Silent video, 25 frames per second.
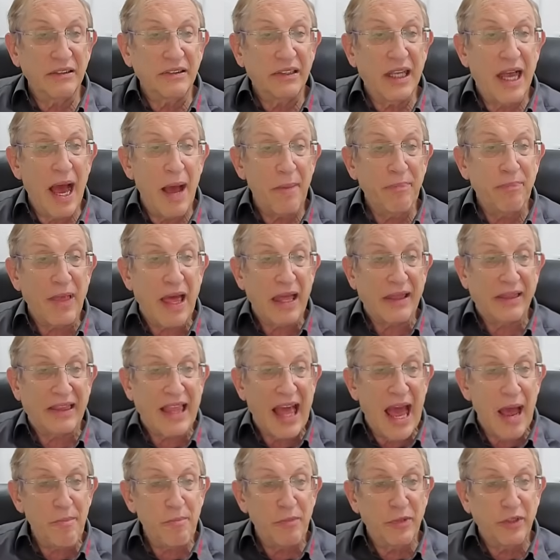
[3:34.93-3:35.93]
top that
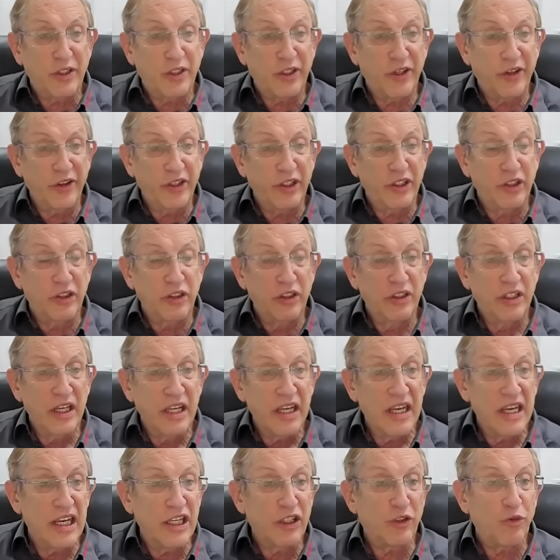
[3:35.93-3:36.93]
that material
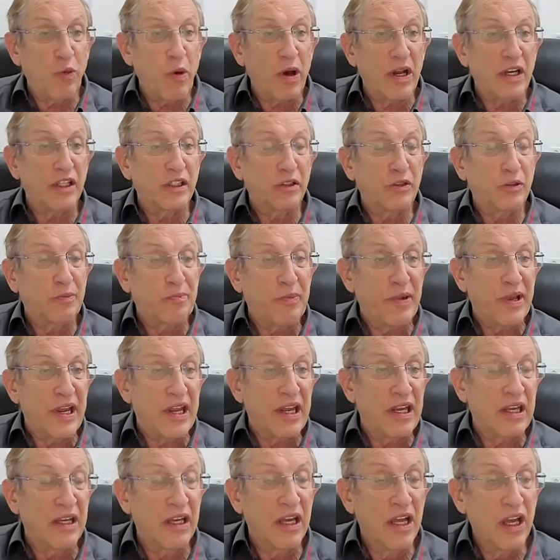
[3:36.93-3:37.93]
is what is
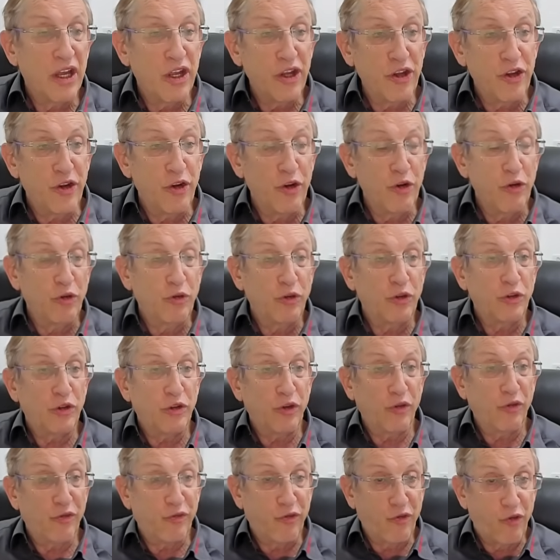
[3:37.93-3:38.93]
being
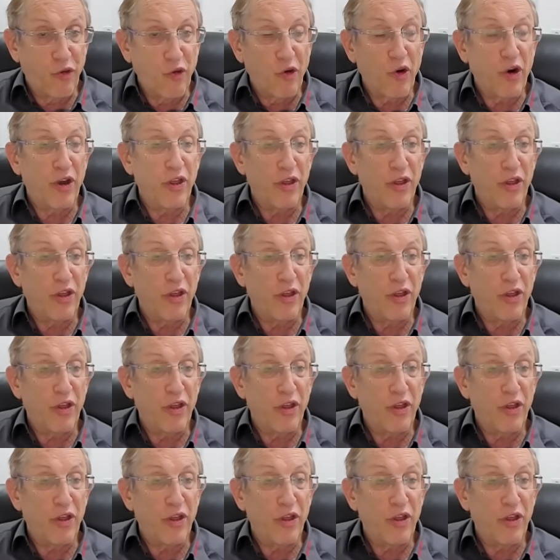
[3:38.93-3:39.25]
used for